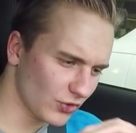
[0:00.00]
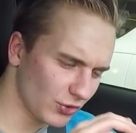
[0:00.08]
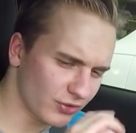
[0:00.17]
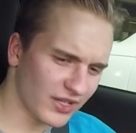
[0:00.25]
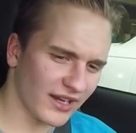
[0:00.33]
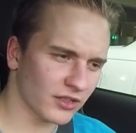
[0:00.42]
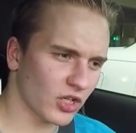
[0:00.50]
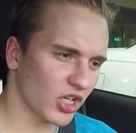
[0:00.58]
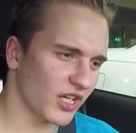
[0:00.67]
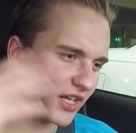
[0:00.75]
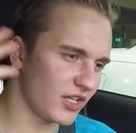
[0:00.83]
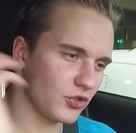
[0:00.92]
you data log
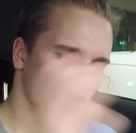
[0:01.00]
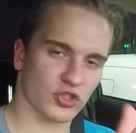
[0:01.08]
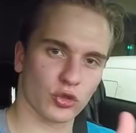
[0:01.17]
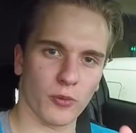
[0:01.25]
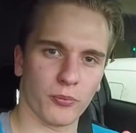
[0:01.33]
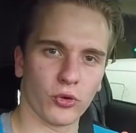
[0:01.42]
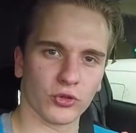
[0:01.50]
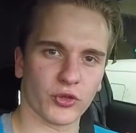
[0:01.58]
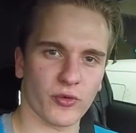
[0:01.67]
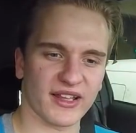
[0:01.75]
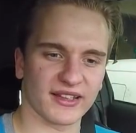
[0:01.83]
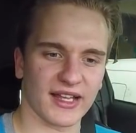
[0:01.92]
it and you just do a pull to
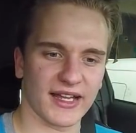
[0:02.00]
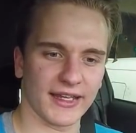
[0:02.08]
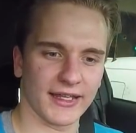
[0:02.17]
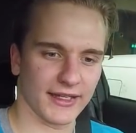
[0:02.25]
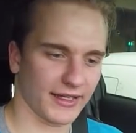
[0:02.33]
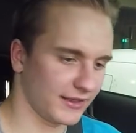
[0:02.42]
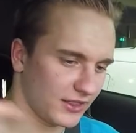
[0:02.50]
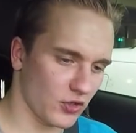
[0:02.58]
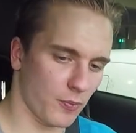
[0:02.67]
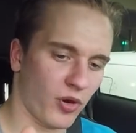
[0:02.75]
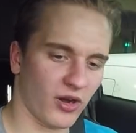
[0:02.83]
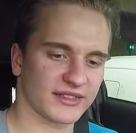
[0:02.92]
red line, and then you
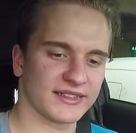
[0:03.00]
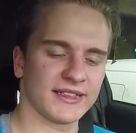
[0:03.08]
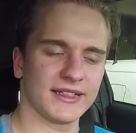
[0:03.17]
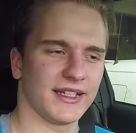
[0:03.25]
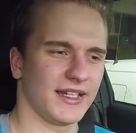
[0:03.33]
pause it